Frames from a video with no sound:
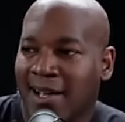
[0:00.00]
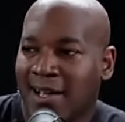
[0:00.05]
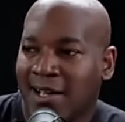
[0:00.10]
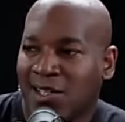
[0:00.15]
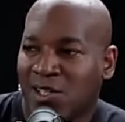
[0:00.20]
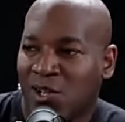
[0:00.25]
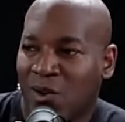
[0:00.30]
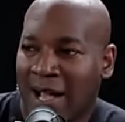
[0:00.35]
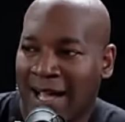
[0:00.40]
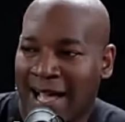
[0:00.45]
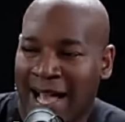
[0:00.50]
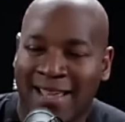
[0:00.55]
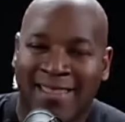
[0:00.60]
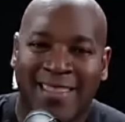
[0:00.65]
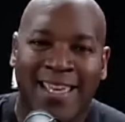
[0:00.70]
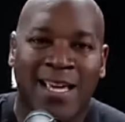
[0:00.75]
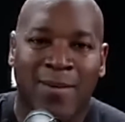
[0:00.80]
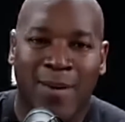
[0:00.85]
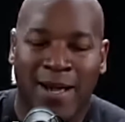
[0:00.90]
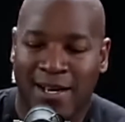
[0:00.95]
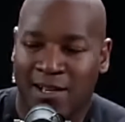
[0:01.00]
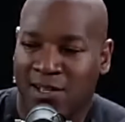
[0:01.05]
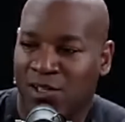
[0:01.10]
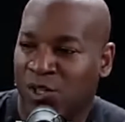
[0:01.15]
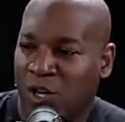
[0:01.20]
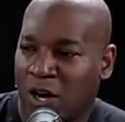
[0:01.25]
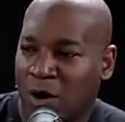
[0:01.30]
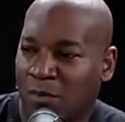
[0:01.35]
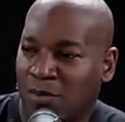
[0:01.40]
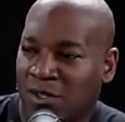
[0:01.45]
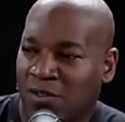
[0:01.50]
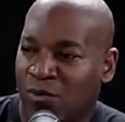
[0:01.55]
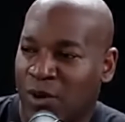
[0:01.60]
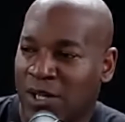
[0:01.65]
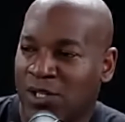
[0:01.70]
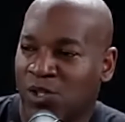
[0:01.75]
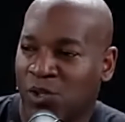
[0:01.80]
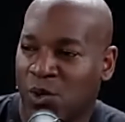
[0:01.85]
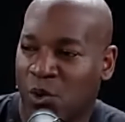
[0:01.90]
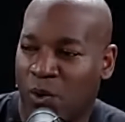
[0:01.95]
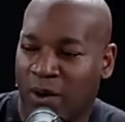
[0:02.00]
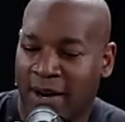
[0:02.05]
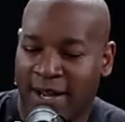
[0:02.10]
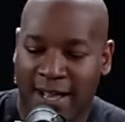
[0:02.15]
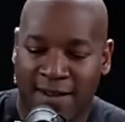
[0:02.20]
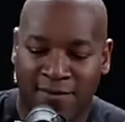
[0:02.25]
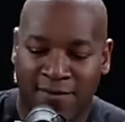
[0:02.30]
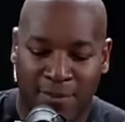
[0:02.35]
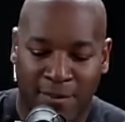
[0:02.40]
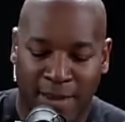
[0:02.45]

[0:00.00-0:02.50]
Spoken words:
So I think about it in terms of one story of a